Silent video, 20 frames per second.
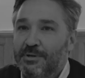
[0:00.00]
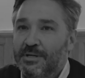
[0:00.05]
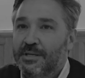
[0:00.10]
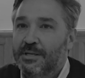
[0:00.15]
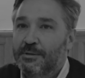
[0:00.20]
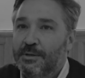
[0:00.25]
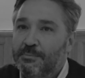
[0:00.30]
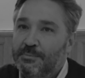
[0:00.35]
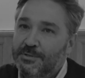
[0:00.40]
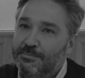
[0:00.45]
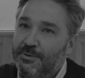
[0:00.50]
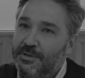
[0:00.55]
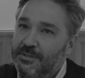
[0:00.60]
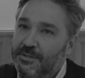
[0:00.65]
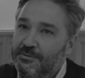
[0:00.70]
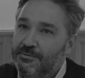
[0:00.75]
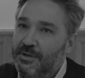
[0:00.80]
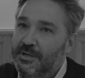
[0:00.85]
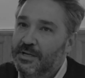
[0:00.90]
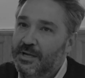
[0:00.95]
My name is Martin
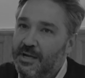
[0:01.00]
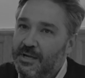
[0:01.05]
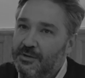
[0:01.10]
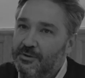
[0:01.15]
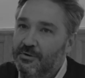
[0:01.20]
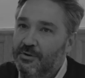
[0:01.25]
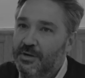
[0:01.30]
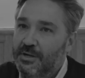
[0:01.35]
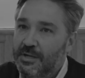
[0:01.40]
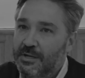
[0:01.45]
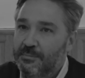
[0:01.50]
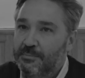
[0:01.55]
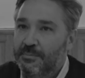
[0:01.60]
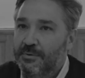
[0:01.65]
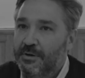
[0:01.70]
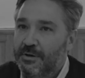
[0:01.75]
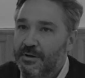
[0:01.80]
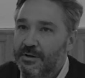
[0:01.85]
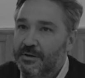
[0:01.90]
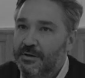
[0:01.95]
Rein-Cano. I am
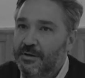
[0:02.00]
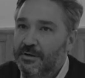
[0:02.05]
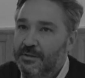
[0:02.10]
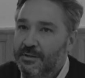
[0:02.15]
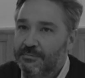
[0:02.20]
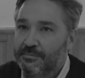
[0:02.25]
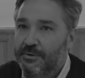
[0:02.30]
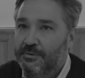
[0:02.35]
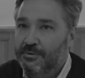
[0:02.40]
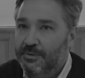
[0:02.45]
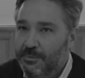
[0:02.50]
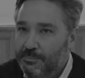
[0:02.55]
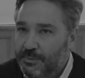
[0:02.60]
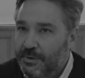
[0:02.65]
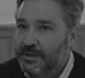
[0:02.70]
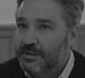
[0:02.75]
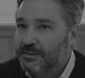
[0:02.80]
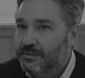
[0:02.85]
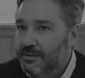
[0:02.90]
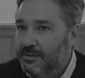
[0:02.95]
the founding
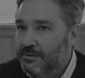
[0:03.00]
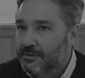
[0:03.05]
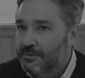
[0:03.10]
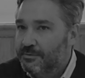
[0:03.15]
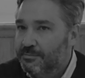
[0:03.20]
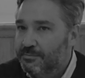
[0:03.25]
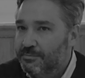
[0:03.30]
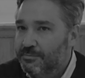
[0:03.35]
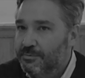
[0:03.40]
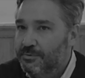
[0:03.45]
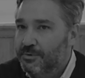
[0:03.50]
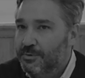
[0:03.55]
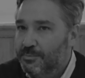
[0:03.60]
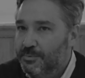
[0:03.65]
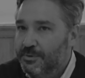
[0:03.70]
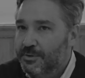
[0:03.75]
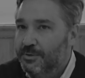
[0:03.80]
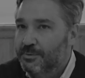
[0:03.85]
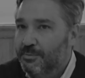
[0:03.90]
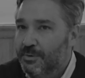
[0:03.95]
partner of
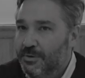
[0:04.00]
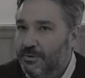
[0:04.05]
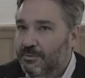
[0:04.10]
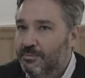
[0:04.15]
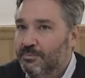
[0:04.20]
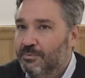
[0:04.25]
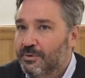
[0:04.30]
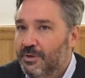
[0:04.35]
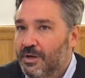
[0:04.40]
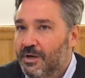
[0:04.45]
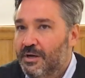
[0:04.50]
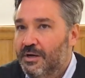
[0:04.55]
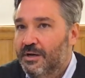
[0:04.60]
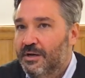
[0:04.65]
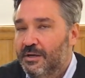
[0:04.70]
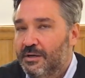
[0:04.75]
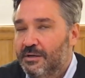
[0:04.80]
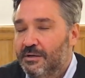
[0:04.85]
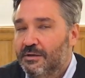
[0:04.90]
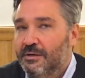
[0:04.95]
TOPOTEK1. We are
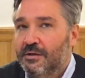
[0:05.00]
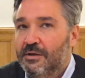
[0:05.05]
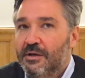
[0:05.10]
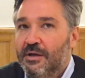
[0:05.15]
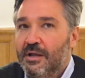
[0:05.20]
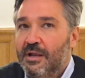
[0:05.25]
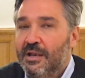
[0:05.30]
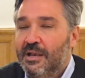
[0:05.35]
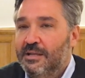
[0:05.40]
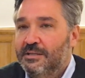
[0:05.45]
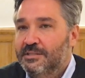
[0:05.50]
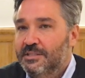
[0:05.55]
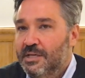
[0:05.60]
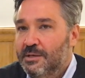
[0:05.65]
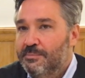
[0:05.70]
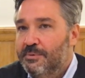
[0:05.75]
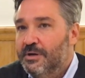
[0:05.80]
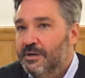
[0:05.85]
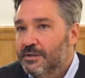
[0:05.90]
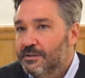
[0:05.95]
a
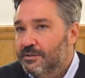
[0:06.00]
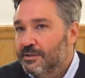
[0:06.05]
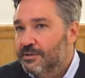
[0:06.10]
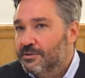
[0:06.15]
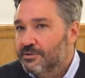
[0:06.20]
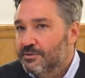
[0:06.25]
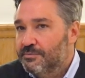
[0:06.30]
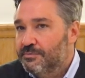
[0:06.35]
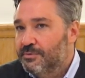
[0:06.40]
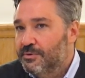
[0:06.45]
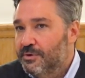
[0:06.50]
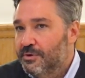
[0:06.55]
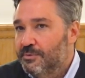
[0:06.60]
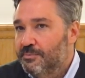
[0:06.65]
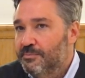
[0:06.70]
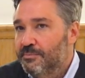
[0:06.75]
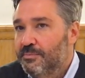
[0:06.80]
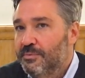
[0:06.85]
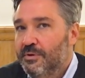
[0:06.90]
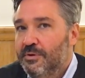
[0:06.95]
landscape architecture
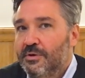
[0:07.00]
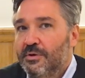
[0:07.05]
firm